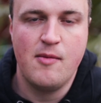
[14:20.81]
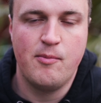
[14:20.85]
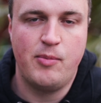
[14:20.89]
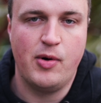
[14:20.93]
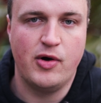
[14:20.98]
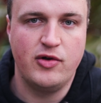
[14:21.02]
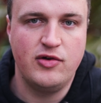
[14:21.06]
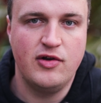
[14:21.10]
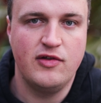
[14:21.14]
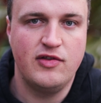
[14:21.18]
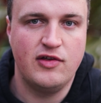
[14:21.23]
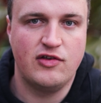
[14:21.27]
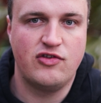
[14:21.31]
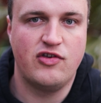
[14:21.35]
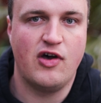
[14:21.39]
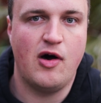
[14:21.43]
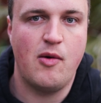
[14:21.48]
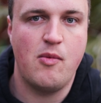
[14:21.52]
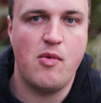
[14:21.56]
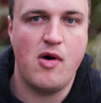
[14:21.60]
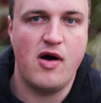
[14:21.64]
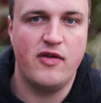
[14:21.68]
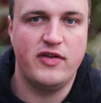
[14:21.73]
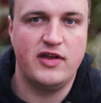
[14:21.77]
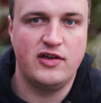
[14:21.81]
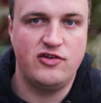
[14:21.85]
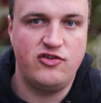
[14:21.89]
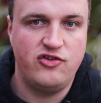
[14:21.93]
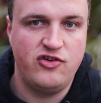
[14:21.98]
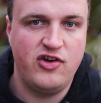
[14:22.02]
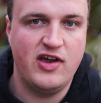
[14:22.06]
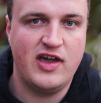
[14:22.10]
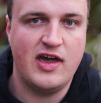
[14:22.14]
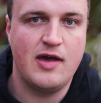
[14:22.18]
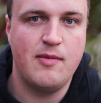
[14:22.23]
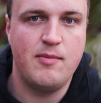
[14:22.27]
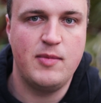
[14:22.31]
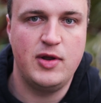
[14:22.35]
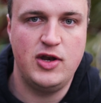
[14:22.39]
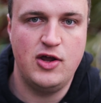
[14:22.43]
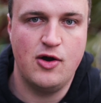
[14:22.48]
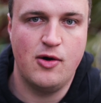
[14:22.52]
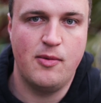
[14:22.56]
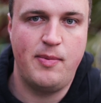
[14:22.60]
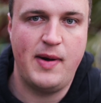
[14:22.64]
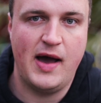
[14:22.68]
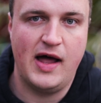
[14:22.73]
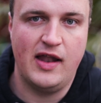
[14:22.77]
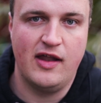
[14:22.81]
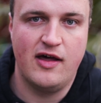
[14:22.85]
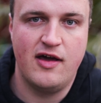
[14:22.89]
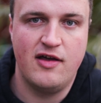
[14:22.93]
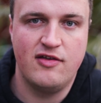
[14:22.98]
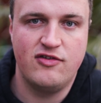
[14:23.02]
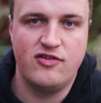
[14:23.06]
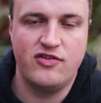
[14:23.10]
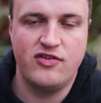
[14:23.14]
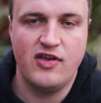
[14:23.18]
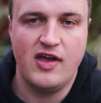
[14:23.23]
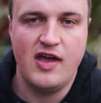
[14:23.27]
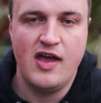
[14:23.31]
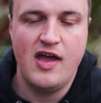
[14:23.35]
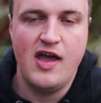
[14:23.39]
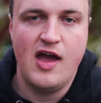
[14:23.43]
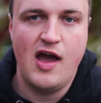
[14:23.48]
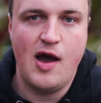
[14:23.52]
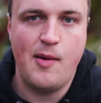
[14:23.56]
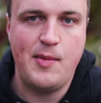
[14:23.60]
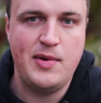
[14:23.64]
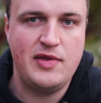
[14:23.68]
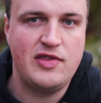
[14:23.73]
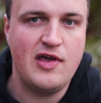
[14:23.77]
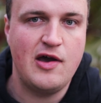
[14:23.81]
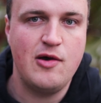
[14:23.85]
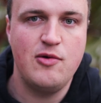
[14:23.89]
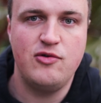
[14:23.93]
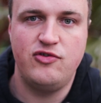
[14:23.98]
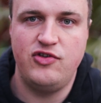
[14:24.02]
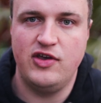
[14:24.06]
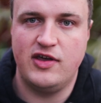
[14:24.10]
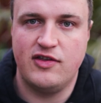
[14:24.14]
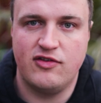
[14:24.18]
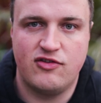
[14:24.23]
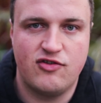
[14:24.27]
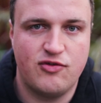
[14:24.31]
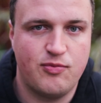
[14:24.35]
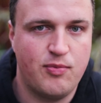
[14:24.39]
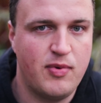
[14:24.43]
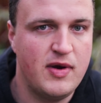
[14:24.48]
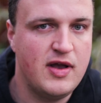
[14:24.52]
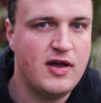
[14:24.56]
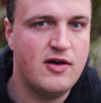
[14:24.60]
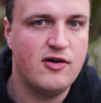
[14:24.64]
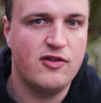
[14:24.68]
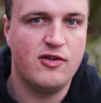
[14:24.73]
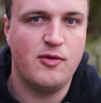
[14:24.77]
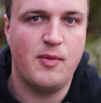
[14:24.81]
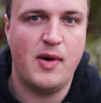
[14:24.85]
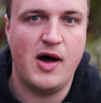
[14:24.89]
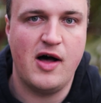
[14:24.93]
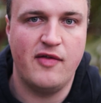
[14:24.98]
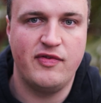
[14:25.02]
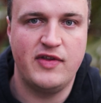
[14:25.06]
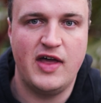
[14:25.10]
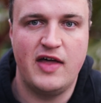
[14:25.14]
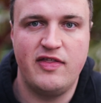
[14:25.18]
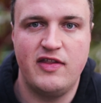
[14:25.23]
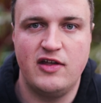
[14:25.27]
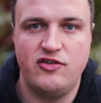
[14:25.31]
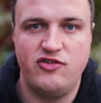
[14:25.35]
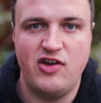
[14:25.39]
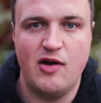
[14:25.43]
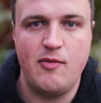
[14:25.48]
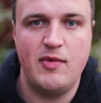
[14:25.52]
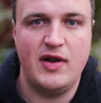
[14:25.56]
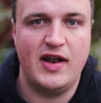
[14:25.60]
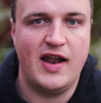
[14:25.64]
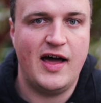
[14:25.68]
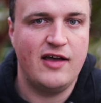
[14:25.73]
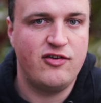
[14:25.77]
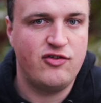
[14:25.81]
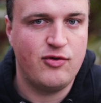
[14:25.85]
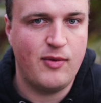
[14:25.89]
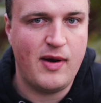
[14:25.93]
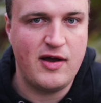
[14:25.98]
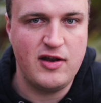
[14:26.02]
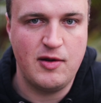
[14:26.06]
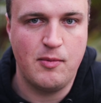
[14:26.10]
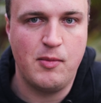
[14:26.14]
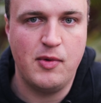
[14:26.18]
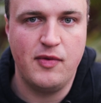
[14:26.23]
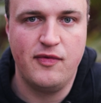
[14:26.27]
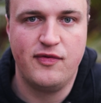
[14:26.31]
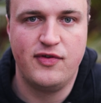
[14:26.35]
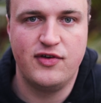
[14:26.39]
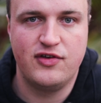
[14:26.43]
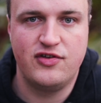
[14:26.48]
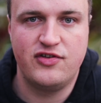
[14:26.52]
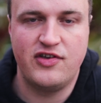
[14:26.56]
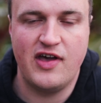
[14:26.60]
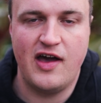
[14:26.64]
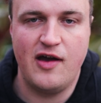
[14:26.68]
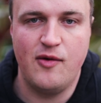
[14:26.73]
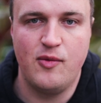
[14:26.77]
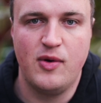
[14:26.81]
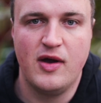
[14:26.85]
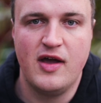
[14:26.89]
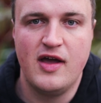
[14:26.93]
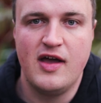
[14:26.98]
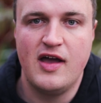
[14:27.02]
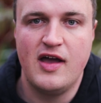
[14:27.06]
but another top one is chicken manure pellets, and with those you can sprinkle them on and they generally last around a month or so,